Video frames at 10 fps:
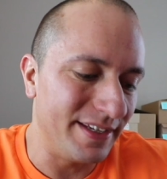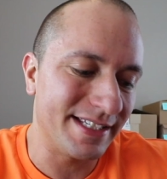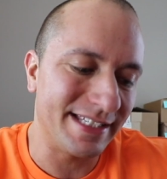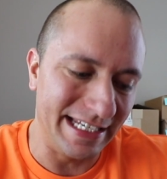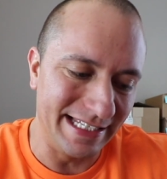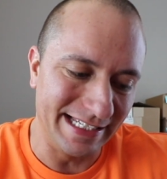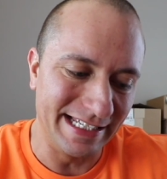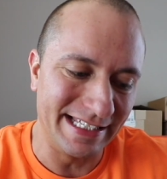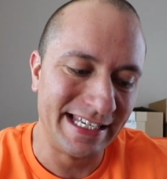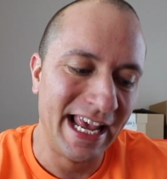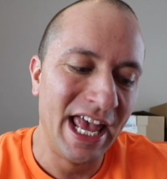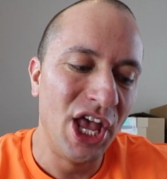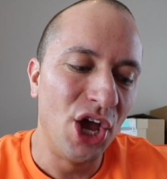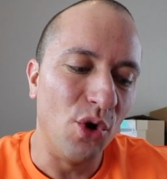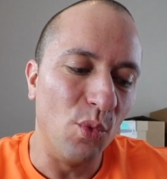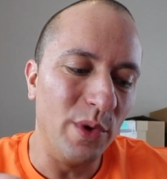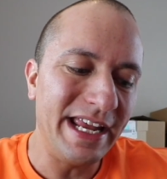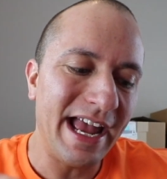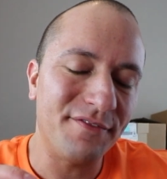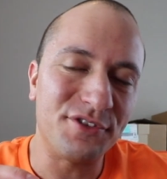seasons. We
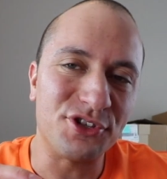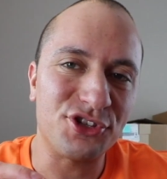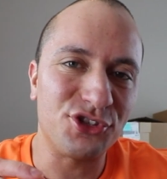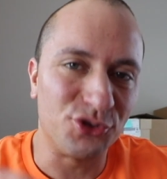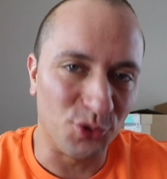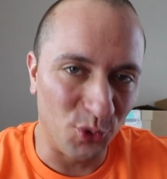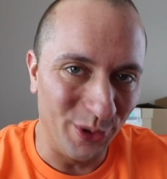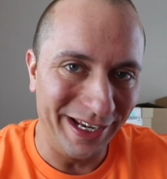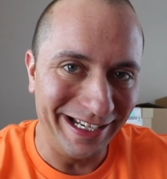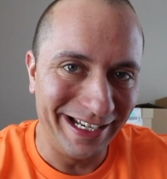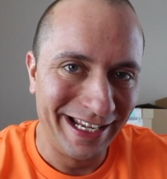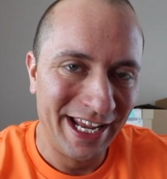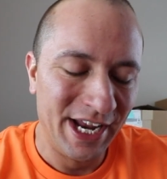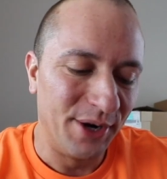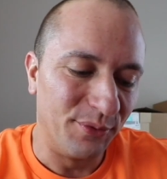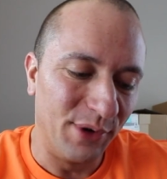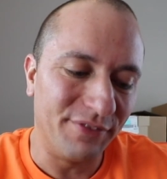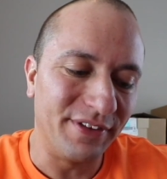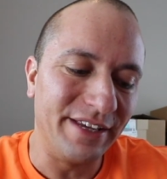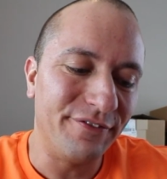have destroyed
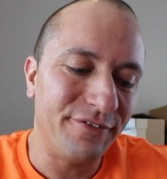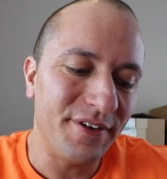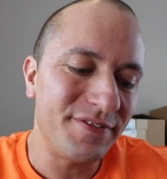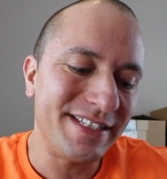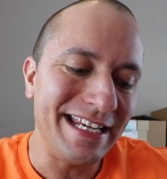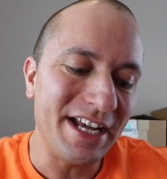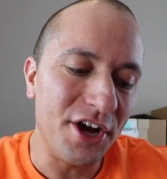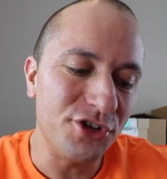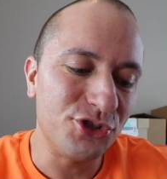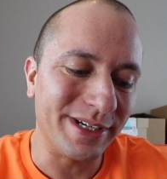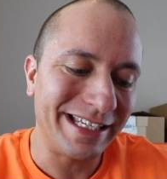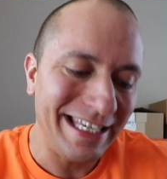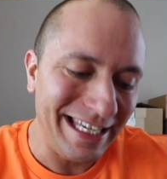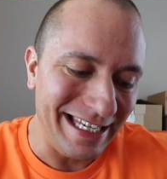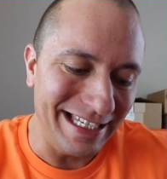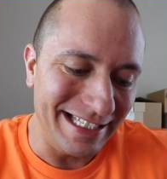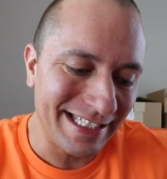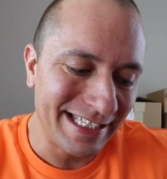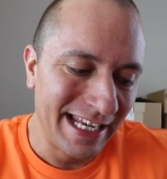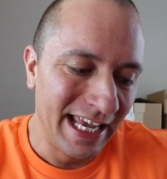roughly 1,500
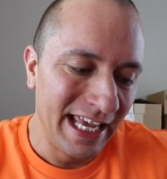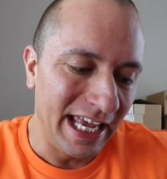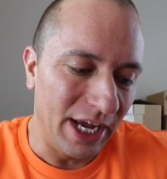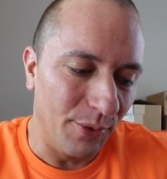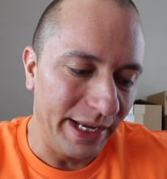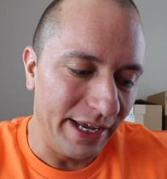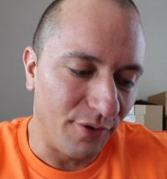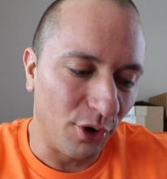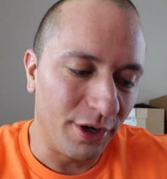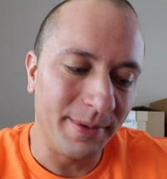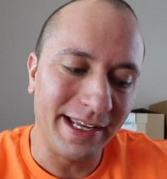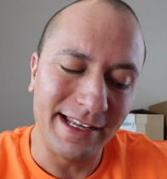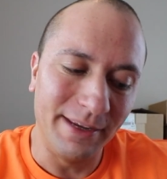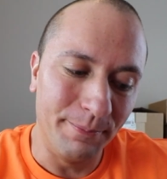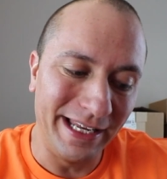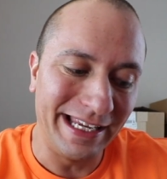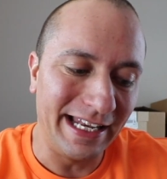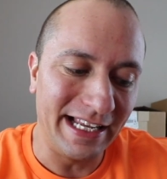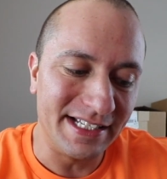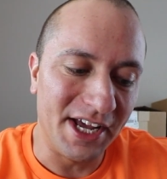keys, and we have already been
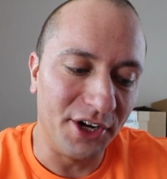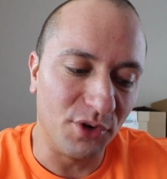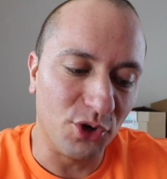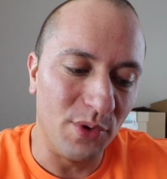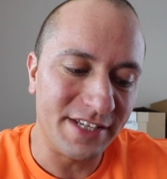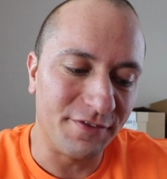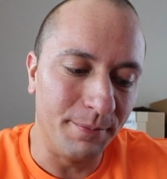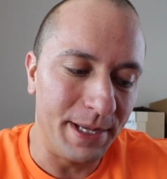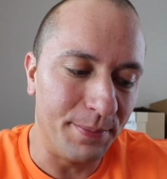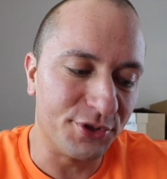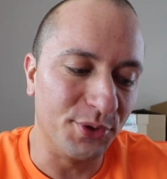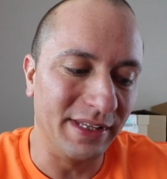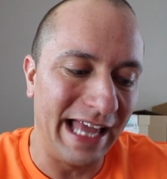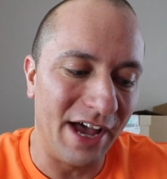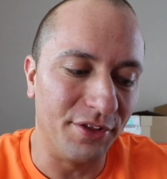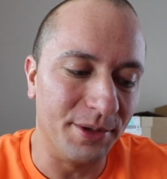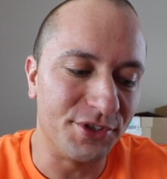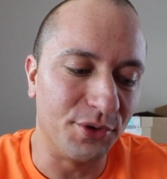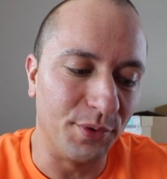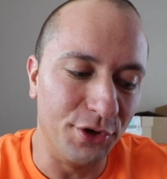getting a ton of requests from people to allow them
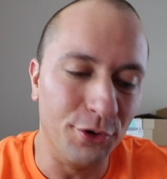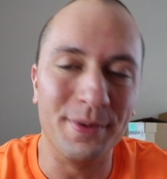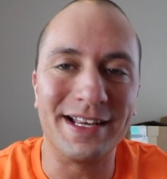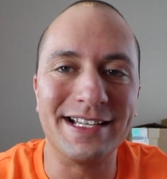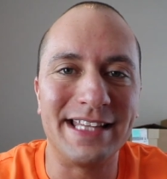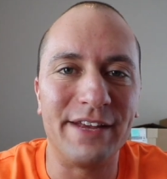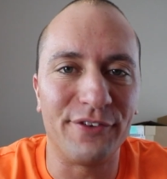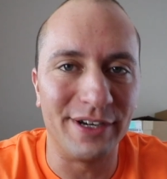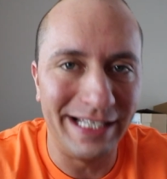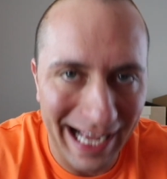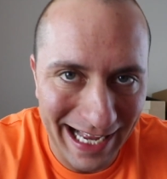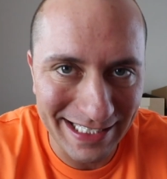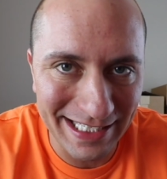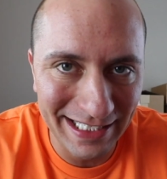to renew because they forgot.